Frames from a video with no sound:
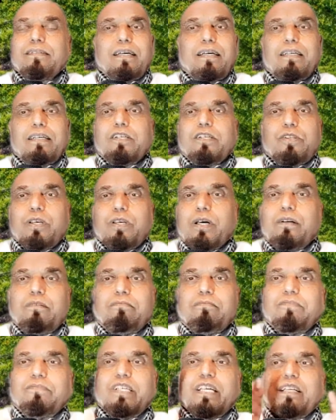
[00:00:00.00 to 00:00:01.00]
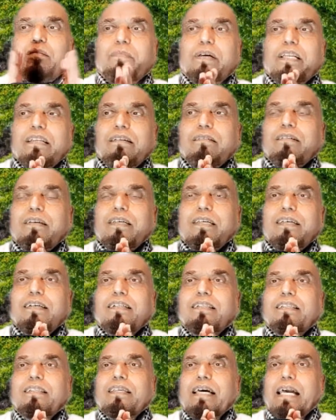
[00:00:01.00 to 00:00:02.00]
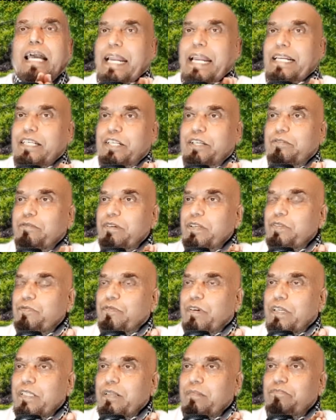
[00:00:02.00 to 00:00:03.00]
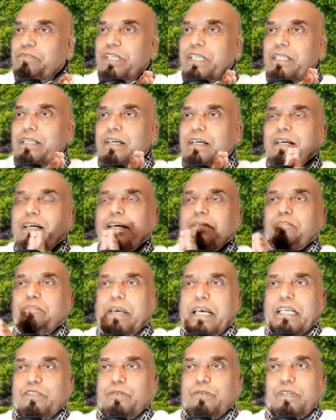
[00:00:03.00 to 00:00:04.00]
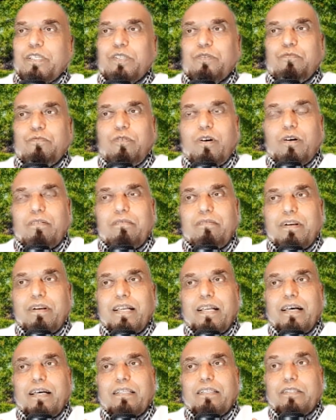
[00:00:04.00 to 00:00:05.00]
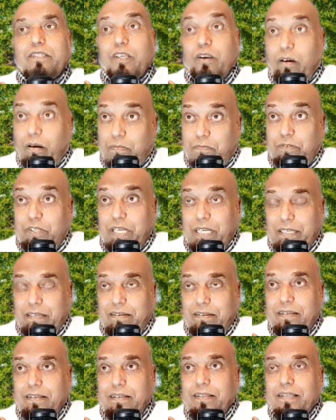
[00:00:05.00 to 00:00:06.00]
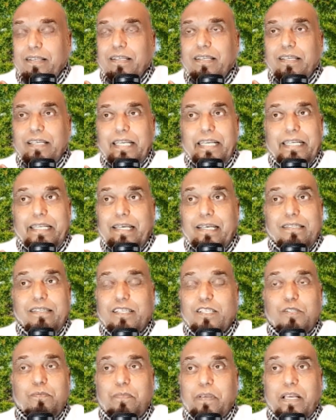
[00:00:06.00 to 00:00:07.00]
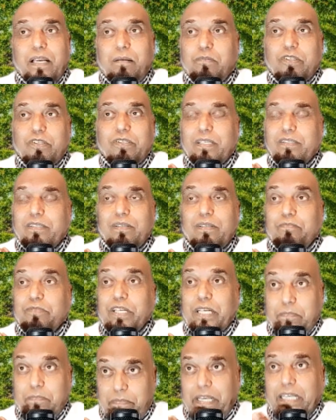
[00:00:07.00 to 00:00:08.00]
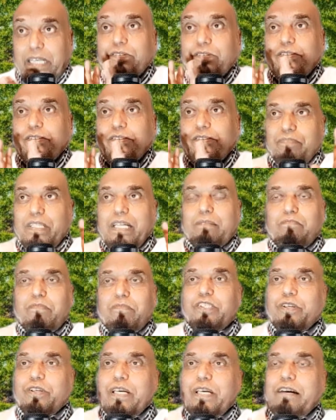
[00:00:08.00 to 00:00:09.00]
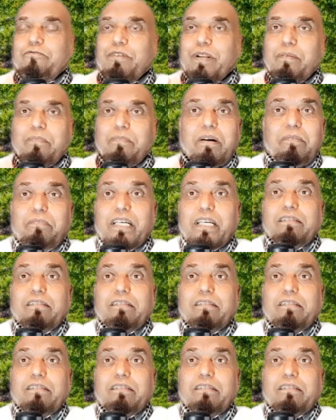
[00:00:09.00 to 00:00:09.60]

So, gentlemen, active is for subject, passive is for object. It doesn't speak about the subject passive. That much you have to remember.